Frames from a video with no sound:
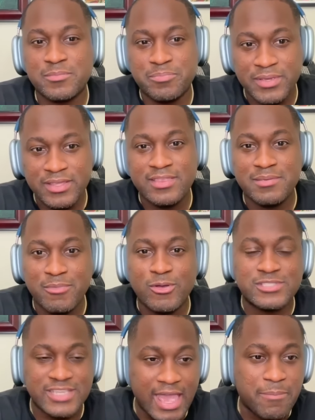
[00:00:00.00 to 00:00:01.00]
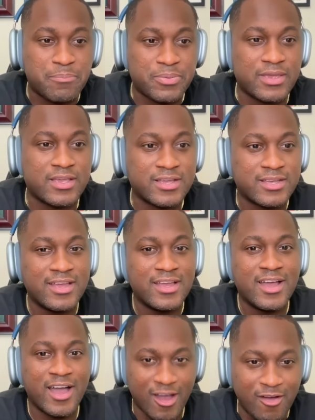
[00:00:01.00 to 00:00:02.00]
be the most epic
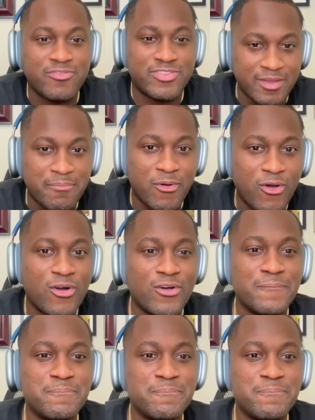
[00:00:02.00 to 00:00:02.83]
of them all.